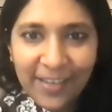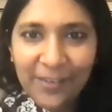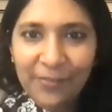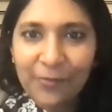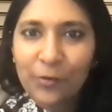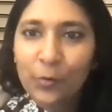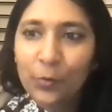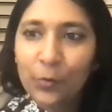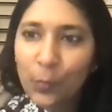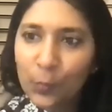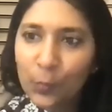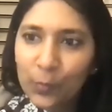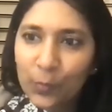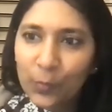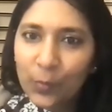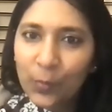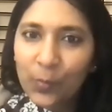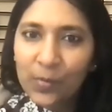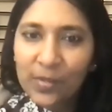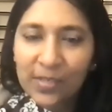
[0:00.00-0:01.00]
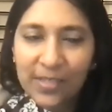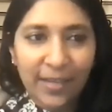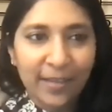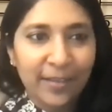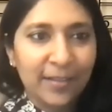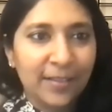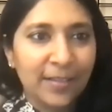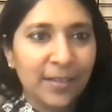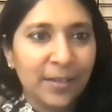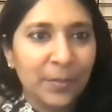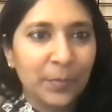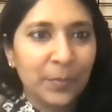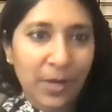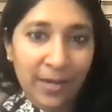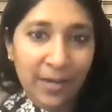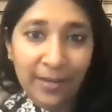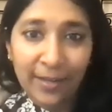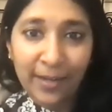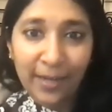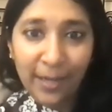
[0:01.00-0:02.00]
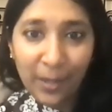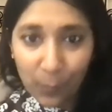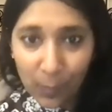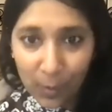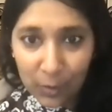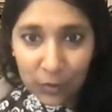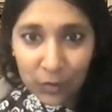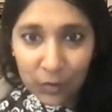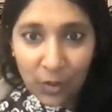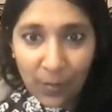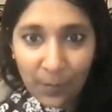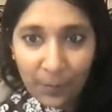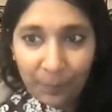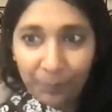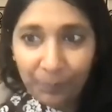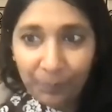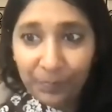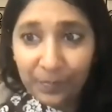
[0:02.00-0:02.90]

If you don't know, take the pranic healing workshop